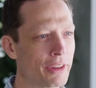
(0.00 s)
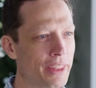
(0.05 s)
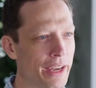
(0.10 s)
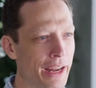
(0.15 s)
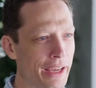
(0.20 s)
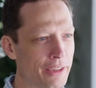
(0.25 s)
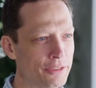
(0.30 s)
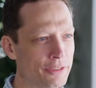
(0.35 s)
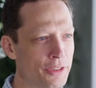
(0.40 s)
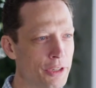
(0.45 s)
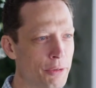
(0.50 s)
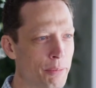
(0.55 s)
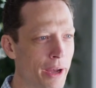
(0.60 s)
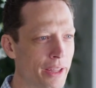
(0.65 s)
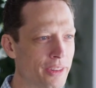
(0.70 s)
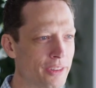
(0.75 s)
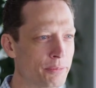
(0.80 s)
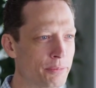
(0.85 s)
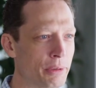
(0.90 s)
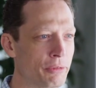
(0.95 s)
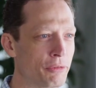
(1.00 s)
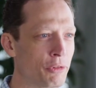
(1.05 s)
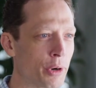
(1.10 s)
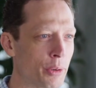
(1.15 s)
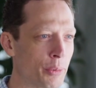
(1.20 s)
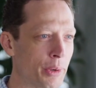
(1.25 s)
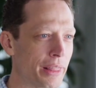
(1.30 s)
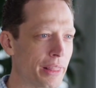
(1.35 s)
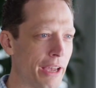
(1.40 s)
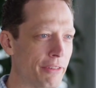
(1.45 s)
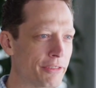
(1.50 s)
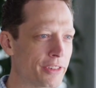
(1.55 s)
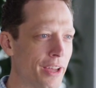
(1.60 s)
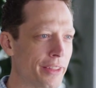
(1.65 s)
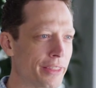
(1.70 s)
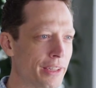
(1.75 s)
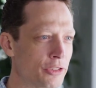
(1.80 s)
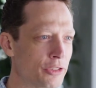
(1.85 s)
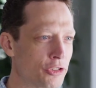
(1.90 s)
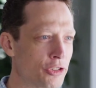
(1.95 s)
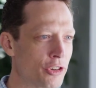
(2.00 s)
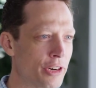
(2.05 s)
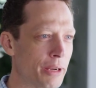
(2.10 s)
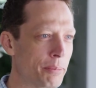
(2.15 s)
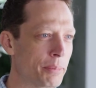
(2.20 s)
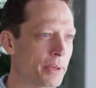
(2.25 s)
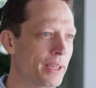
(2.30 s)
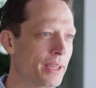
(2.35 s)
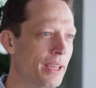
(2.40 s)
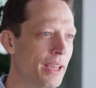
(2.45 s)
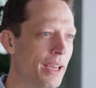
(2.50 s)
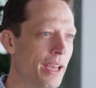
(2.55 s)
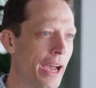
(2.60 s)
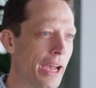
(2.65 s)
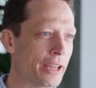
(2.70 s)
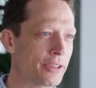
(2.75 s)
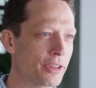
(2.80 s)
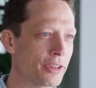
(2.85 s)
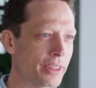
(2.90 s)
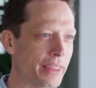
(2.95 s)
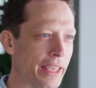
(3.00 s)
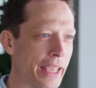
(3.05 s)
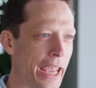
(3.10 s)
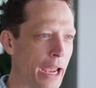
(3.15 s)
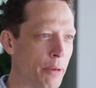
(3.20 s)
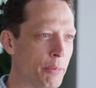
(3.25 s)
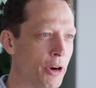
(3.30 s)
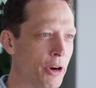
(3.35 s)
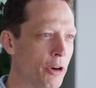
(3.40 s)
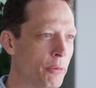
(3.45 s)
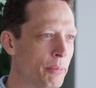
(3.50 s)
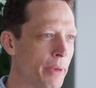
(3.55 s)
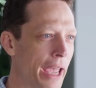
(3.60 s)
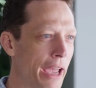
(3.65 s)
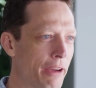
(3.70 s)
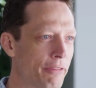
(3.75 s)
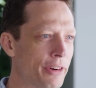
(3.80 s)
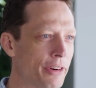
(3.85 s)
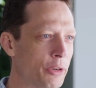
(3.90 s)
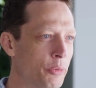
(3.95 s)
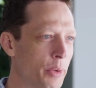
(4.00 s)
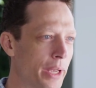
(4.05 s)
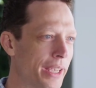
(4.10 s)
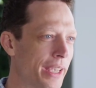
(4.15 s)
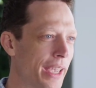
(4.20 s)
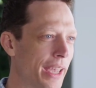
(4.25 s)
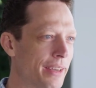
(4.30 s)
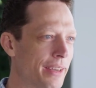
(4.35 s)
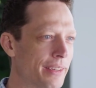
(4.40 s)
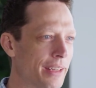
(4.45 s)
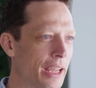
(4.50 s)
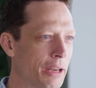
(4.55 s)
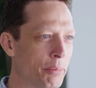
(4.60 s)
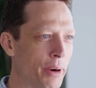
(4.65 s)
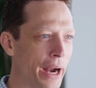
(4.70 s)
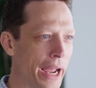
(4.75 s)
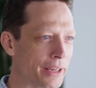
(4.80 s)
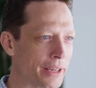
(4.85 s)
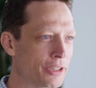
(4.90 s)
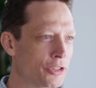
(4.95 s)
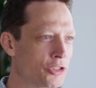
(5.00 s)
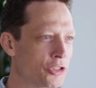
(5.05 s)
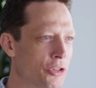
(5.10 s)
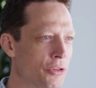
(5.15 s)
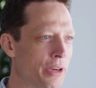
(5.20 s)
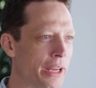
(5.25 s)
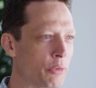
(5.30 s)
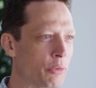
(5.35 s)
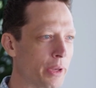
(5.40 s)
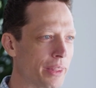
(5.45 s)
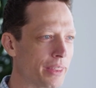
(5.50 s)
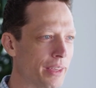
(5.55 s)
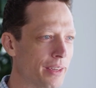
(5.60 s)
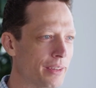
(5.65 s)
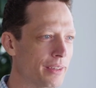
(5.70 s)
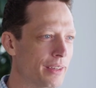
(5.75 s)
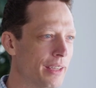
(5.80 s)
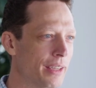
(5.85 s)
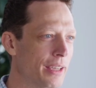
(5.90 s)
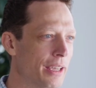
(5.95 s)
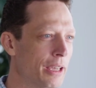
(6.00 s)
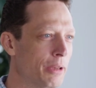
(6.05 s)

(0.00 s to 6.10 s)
Over the next few months before we left on this trip, I took the camera home every weekend and practiced shooting with it,